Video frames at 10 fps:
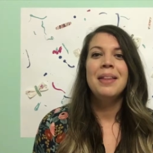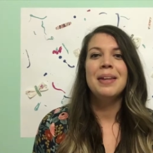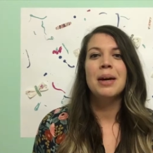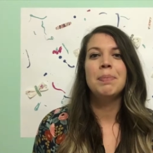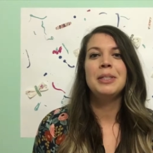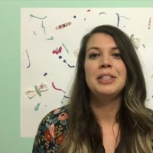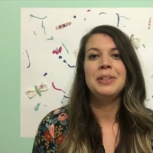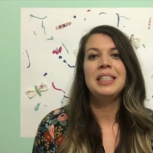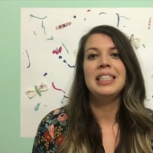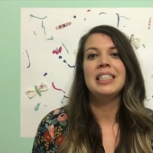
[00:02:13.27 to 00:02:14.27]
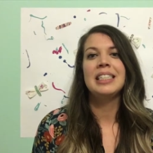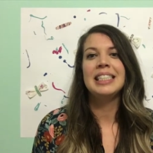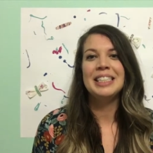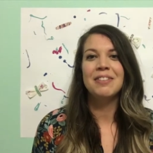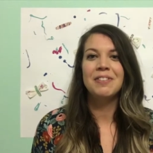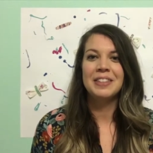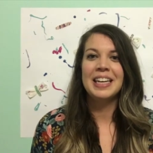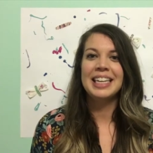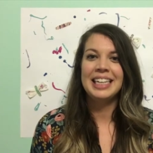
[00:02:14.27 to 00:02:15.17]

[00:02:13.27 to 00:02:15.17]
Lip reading: the opportunity to still feel like